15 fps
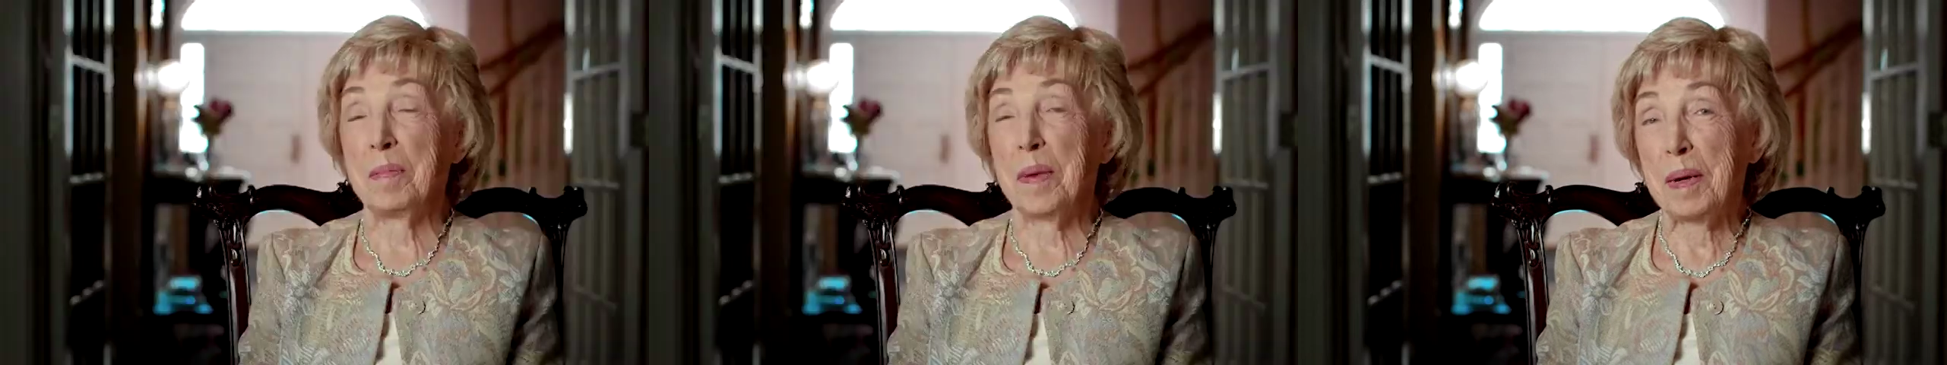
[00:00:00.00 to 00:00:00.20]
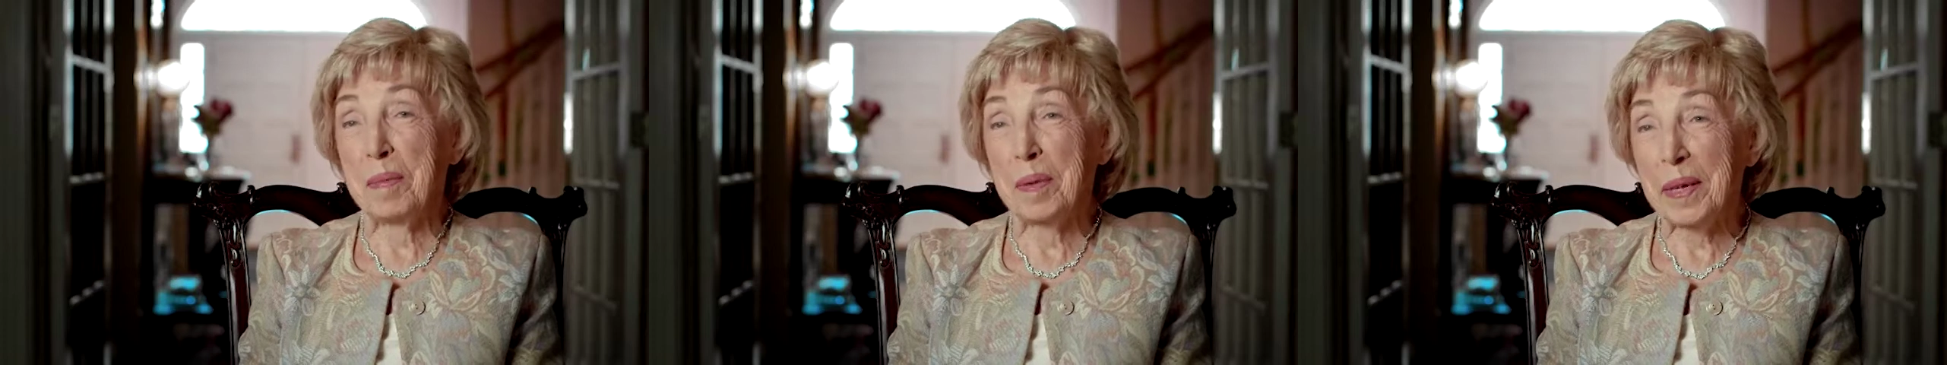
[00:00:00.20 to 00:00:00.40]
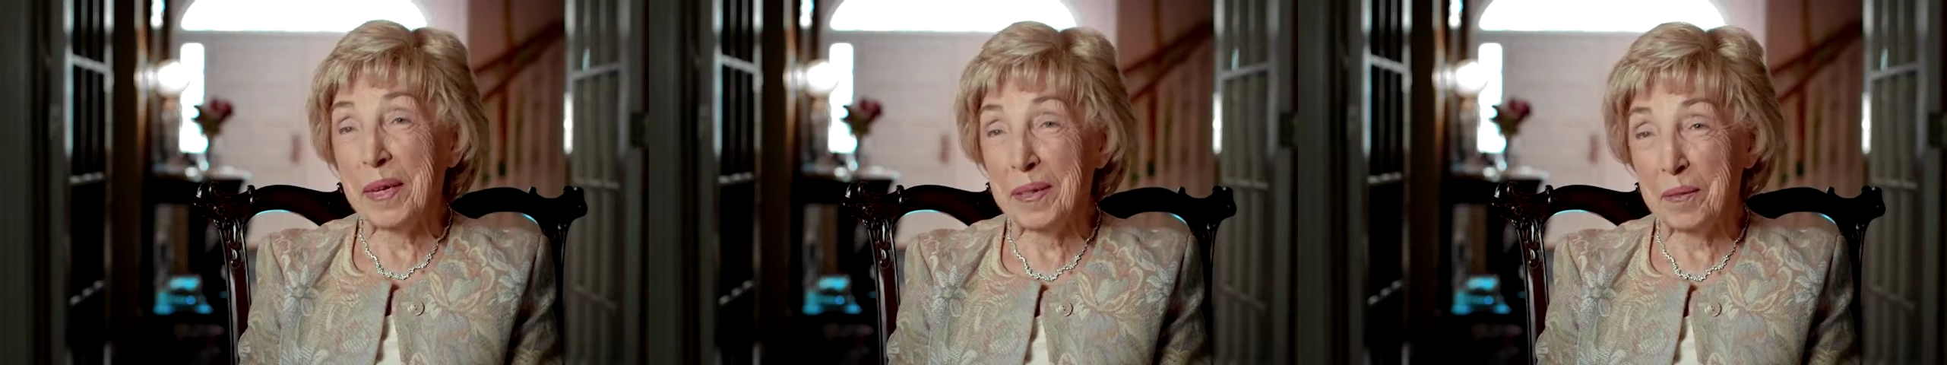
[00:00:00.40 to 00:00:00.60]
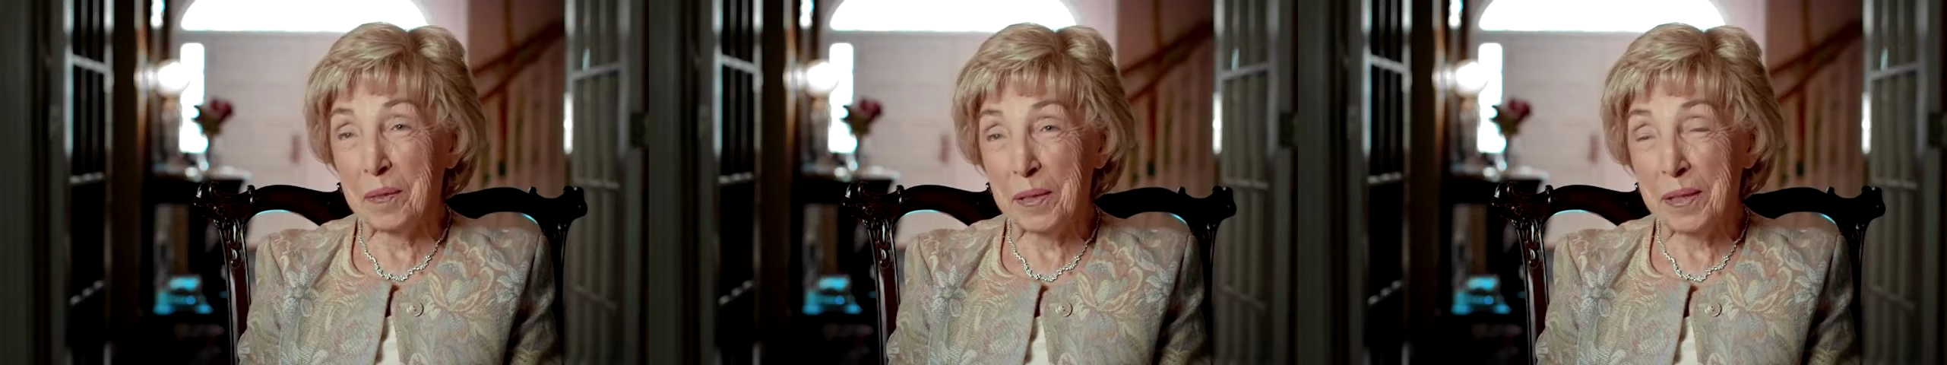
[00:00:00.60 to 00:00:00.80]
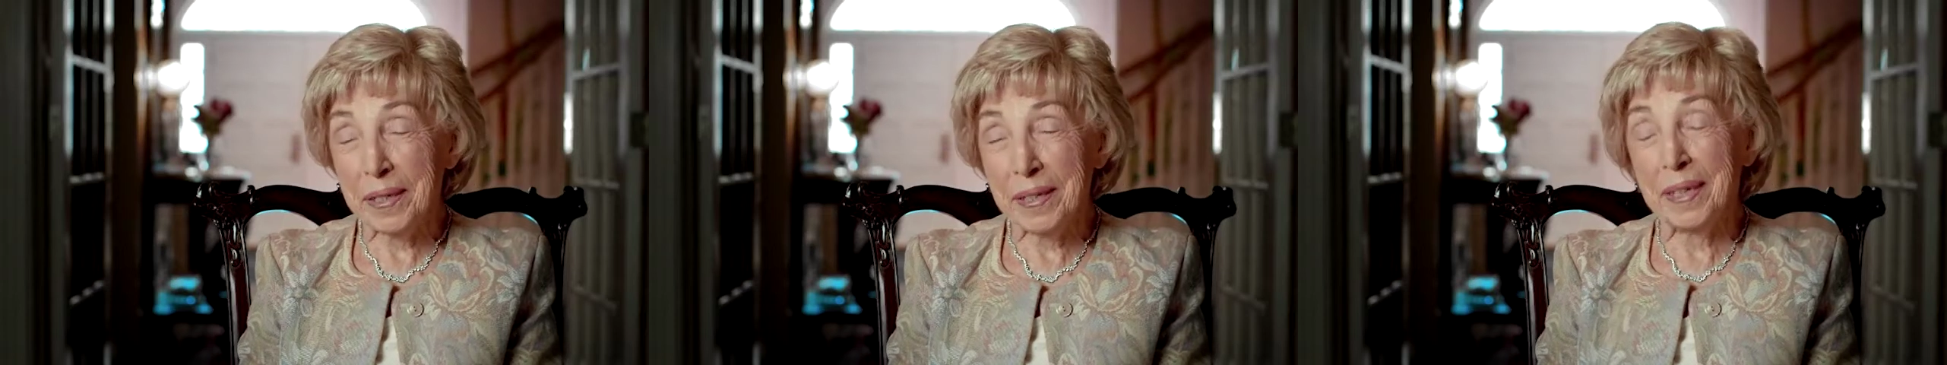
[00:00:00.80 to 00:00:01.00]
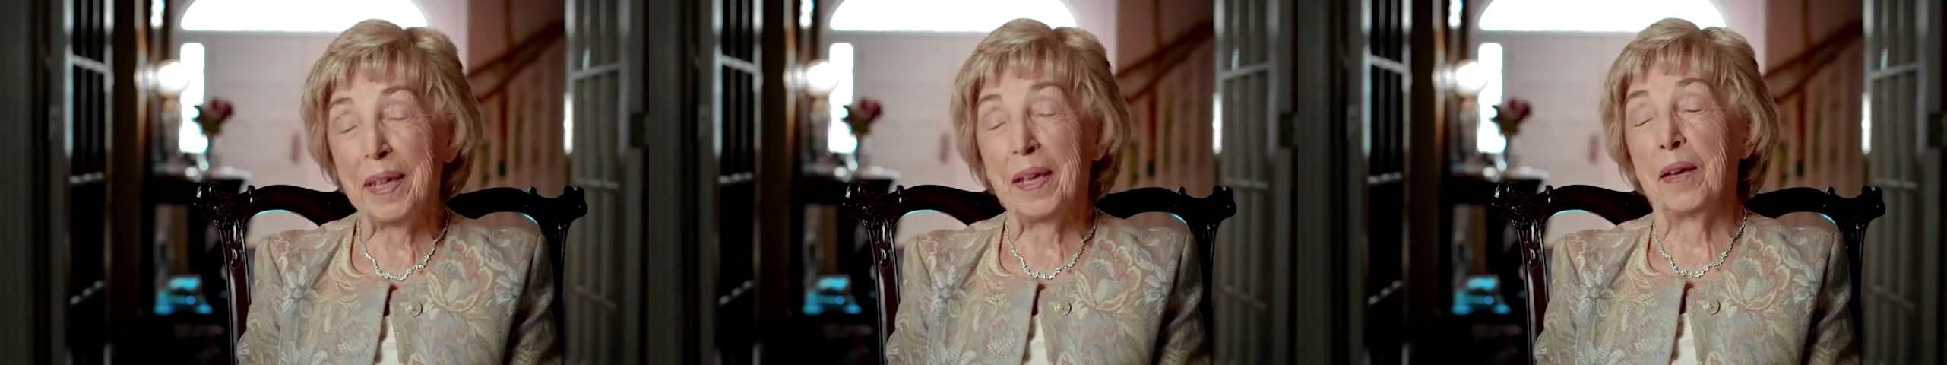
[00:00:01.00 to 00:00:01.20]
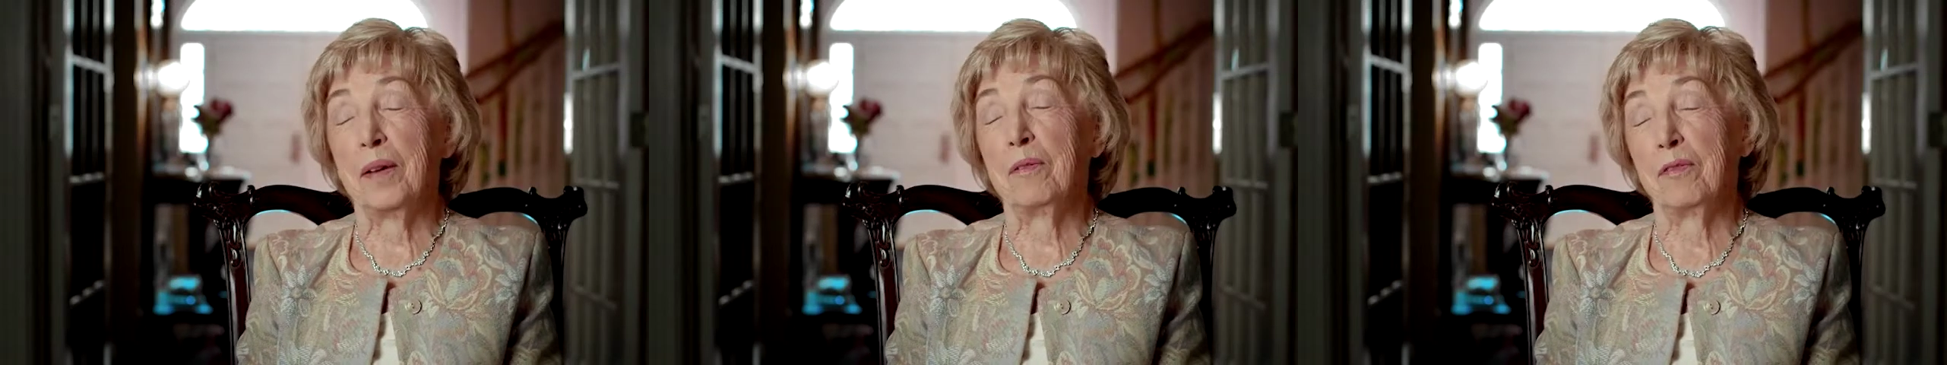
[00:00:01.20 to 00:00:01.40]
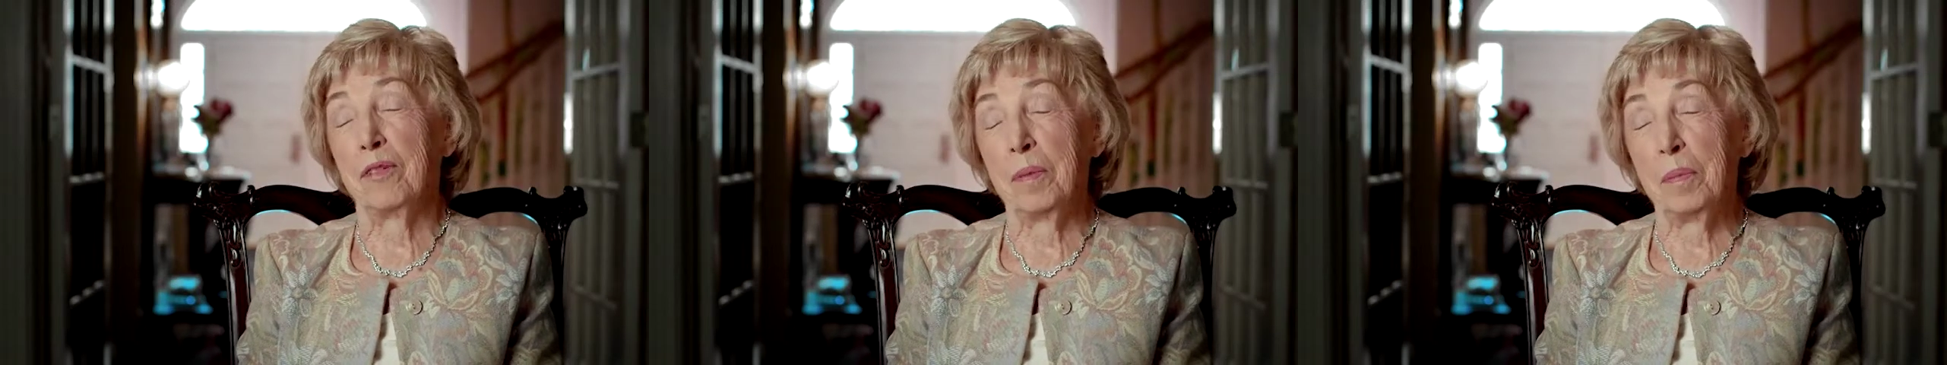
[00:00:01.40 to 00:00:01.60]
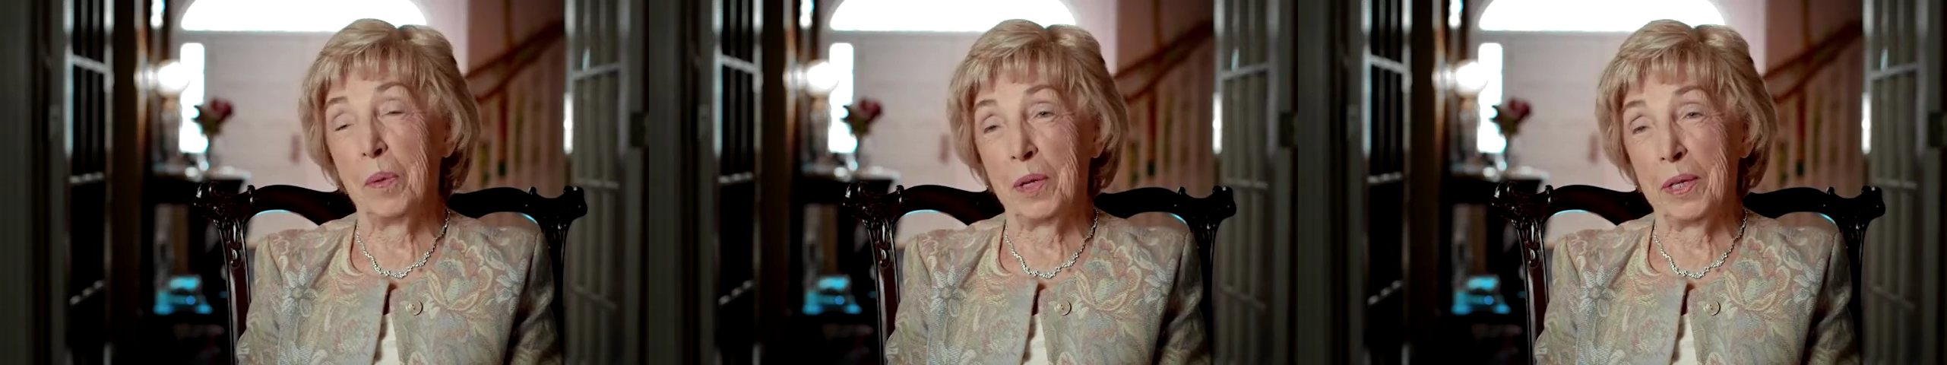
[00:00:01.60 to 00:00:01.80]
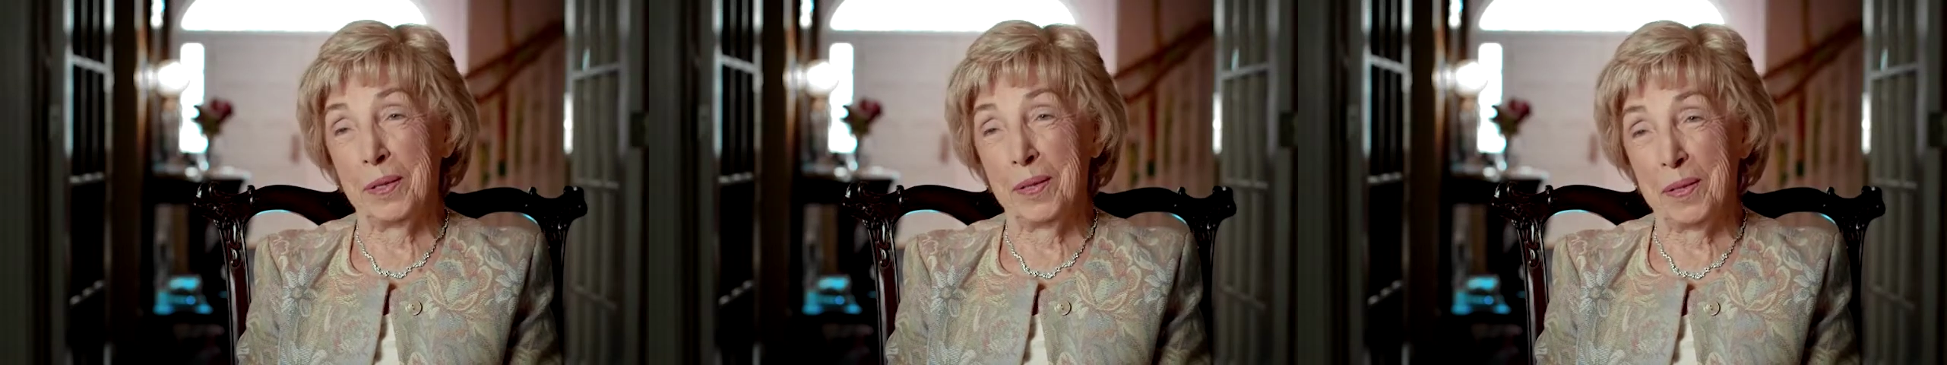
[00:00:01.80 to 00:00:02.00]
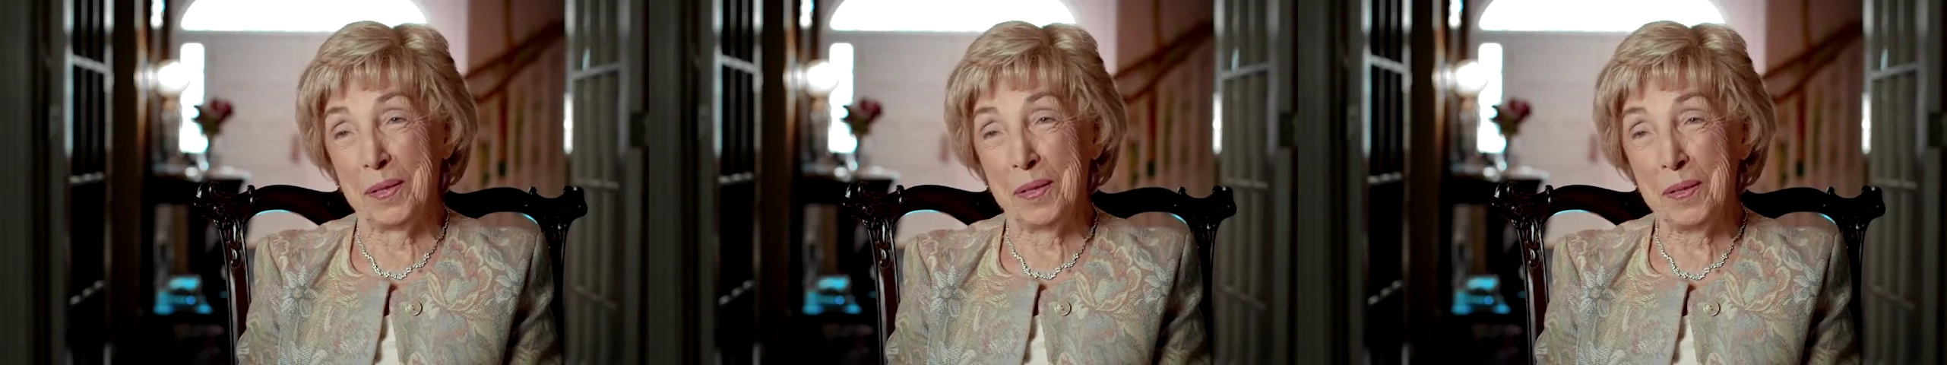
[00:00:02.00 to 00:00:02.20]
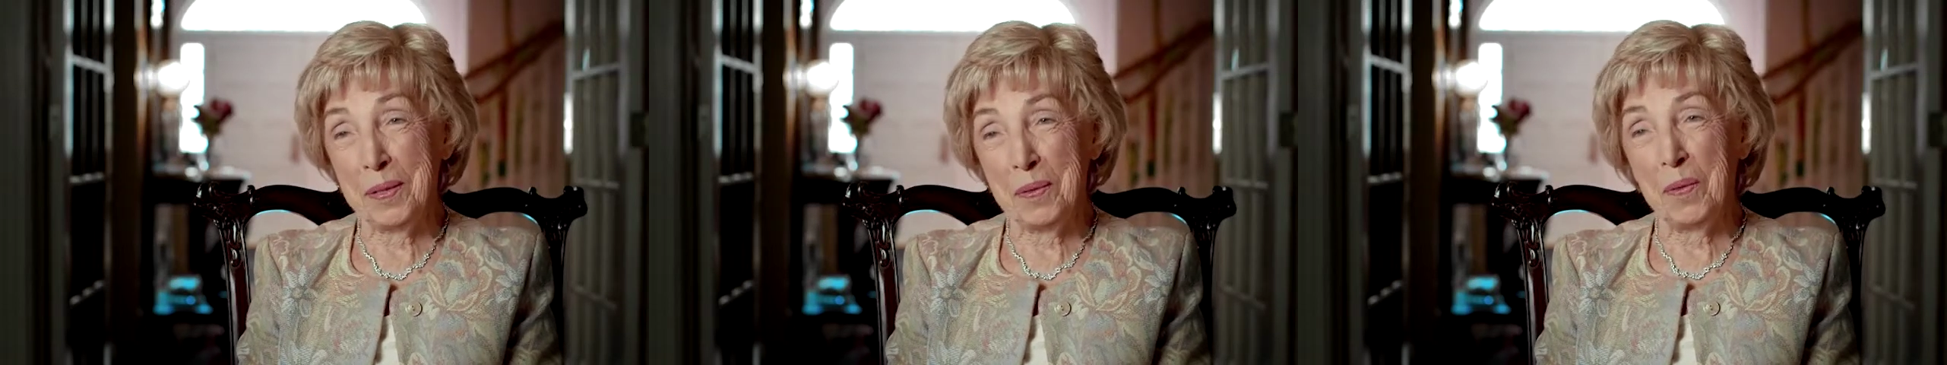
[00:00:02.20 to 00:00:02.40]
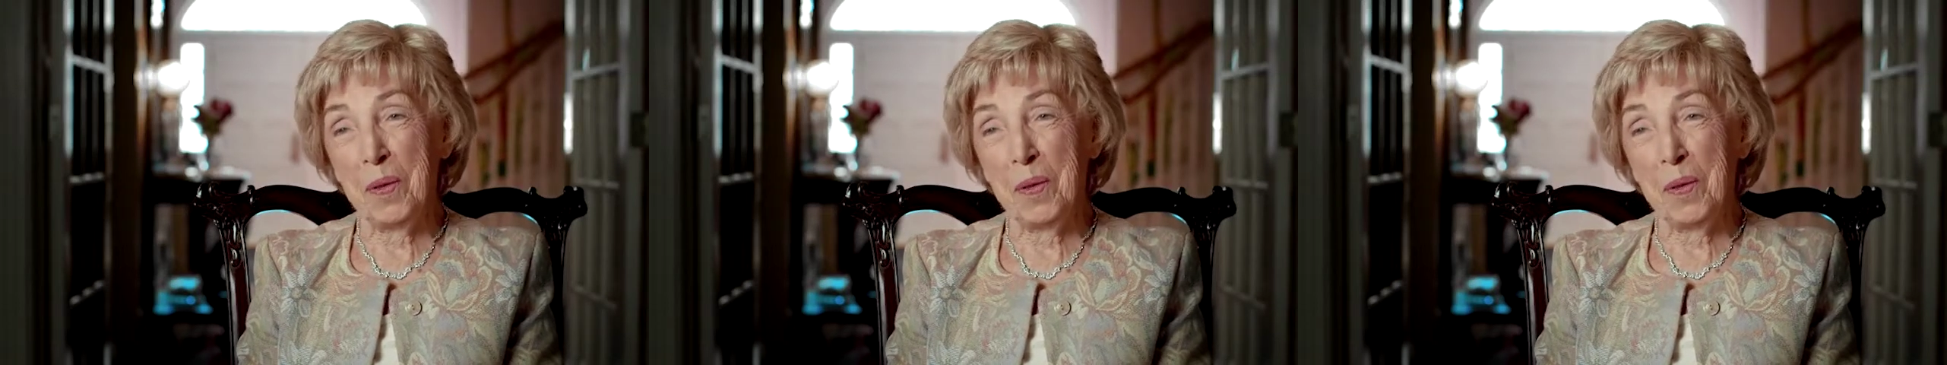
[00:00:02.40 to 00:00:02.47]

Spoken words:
Barbara Henry from Boston,